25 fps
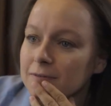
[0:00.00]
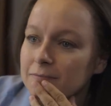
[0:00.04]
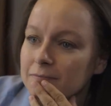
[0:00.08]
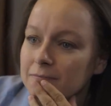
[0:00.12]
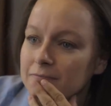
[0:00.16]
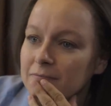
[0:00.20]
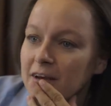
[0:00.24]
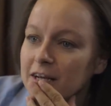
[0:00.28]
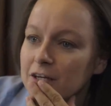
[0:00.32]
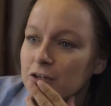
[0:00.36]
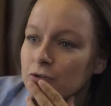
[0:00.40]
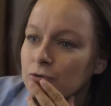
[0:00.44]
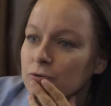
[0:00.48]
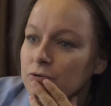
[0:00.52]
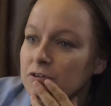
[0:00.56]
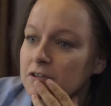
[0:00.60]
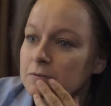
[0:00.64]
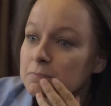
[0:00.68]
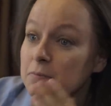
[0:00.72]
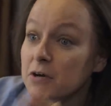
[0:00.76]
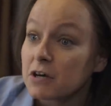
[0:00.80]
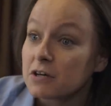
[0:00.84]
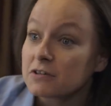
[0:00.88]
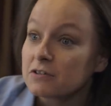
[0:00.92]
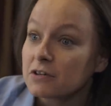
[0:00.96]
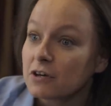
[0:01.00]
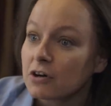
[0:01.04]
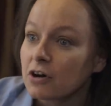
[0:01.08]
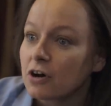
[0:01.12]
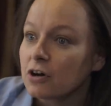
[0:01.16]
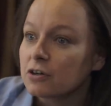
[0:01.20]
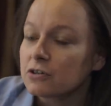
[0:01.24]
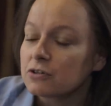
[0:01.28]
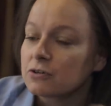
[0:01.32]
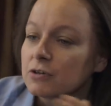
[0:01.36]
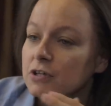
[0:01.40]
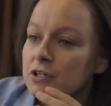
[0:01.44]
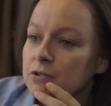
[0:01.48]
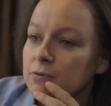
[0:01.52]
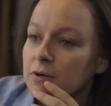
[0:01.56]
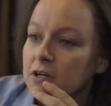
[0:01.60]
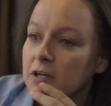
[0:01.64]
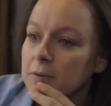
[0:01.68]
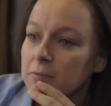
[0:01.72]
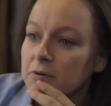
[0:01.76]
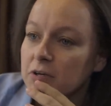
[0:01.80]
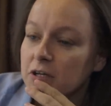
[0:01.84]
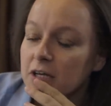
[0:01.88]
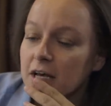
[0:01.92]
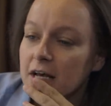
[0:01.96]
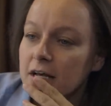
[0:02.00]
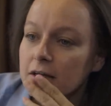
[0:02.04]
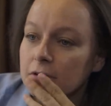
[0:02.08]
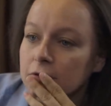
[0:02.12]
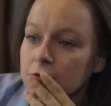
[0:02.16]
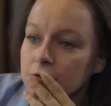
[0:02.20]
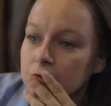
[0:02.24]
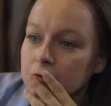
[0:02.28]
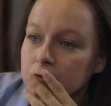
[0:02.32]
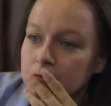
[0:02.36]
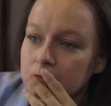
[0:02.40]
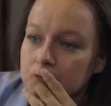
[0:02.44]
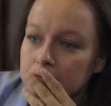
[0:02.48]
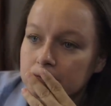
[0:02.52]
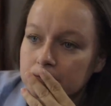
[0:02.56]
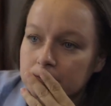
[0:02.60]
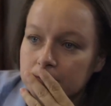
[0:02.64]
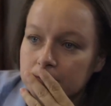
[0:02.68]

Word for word: make sure this person can't do it to anybody else.